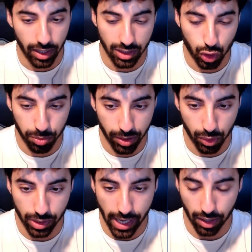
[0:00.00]
is a super
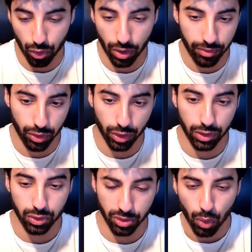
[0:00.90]
good angle if you're
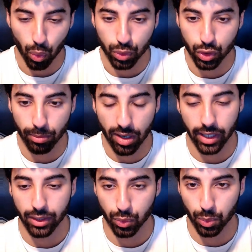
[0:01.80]
going to also
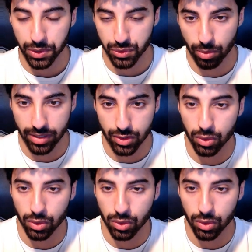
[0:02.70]
market towards women.